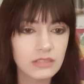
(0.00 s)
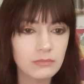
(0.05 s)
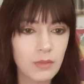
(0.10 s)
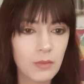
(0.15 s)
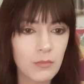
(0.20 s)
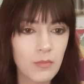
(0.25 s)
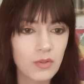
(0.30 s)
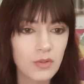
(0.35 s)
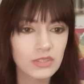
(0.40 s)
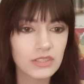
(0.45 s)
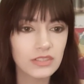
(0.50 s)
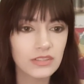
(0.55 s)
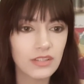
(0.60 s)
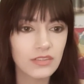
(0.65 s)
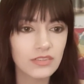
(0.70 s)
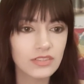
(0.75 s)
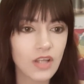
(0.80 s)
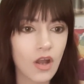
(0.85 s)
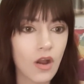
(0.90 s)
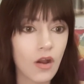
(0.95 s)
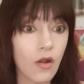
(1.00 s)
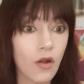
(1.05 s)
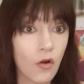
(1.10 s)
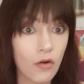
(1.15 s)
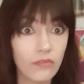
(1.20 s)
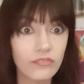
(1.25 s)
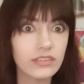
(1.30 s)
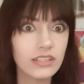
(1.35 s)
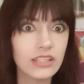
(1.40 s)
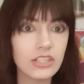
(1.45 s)
but most of those are
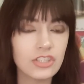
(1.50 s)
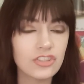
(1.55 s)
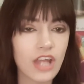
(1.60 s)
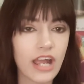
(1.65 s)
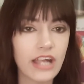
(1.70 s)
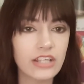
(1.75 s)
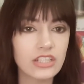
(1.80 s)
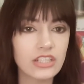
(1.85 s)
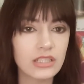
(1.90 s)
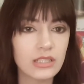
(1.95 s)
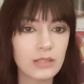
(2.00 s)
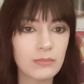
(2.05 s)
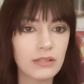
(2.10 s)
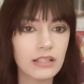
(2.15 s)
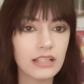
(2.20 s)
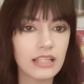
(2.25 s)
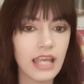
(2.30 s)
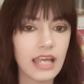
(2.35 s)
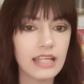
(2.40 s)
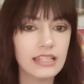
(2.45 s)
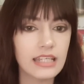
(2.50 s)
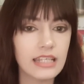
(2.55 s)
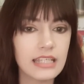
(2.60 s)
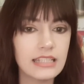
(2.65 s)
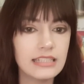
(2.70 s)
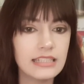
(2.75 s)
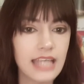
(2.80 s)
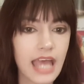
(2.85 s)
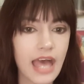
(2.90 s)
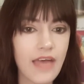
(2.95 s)
overly tragic, typically ending
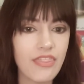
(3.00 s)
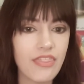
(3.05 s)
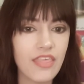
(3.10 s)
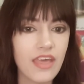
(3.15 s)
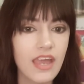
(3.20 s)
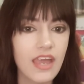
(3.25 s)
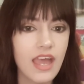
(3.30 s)
in death,